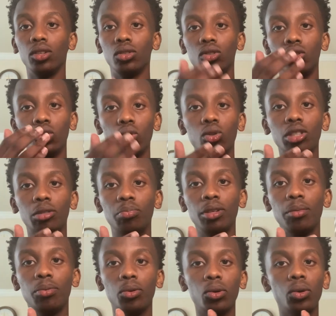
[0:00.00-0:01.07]
Jewish
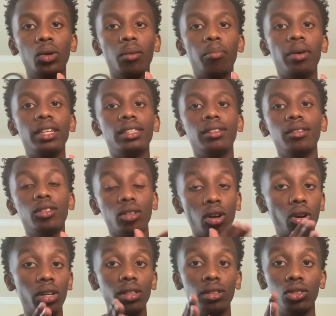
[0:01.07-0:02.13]
people,
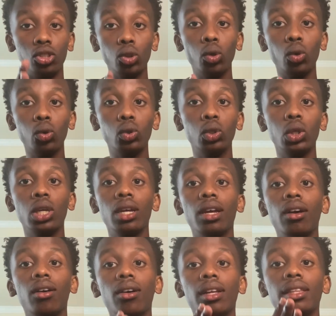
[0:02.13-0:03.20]
Jews,
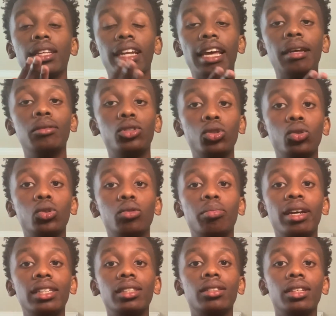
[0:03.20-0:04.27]
the name Jews
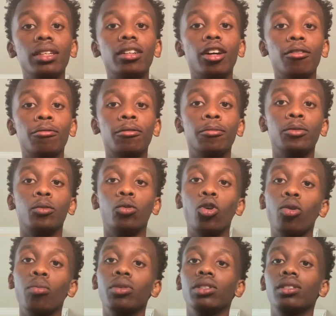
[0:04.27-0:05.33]
basically come from the
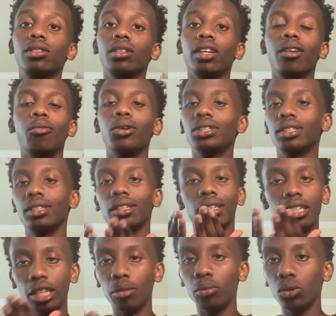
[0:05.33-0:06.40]
Romans. It wasn't
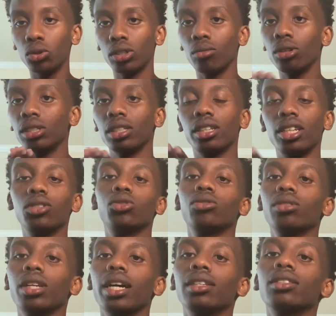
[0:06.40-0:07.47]
Hebrews, it wasn't
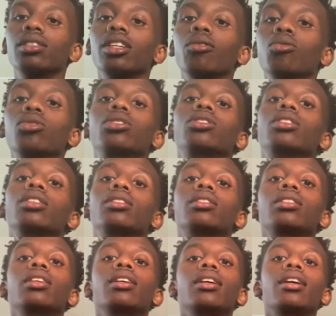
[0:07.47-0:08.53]
Israelites, it was just
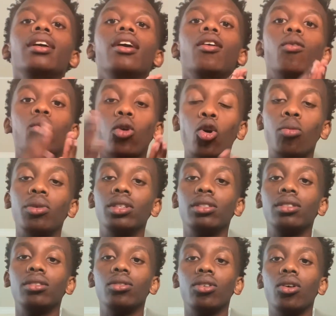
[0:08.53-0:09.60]
Romans,
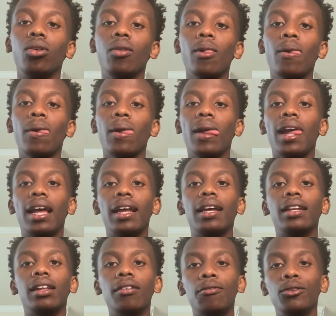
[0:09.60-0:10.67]
And if